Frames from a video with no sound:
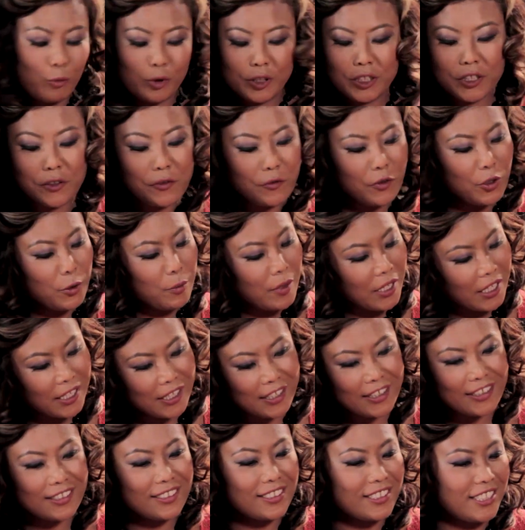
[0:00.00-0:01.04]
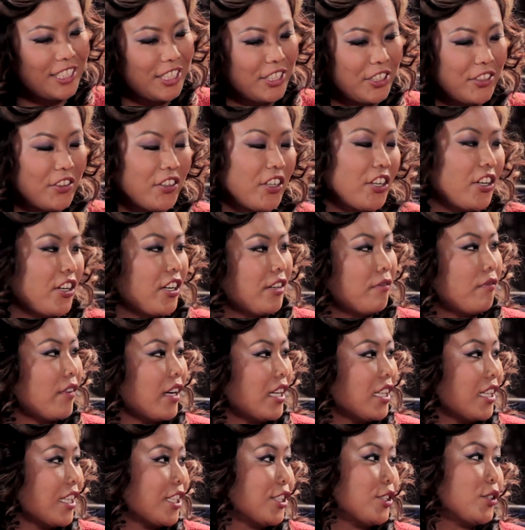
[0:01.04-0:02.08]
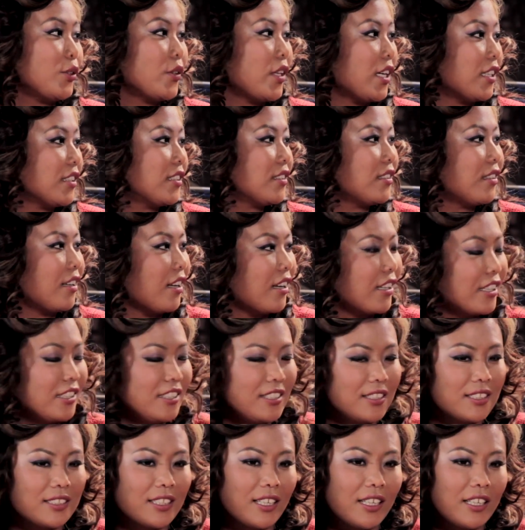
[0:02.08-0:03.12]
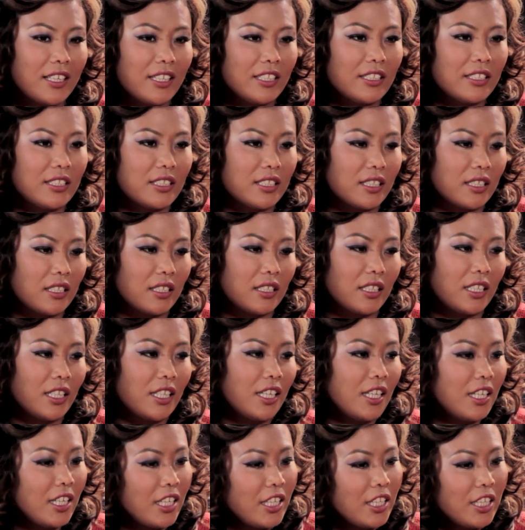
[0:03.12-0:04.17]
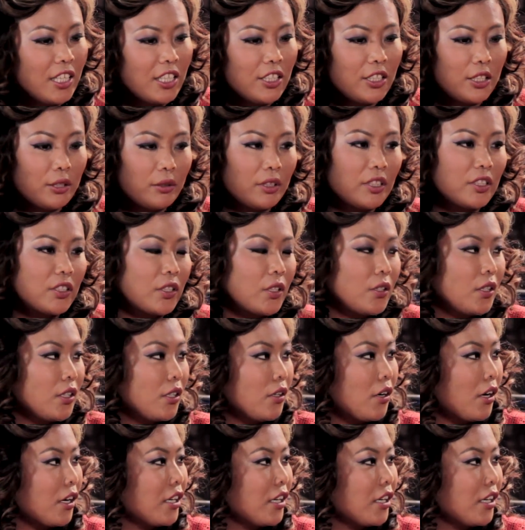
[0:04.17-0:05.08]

Was in a few bands here and there, and finally in 2009 decided to do a solo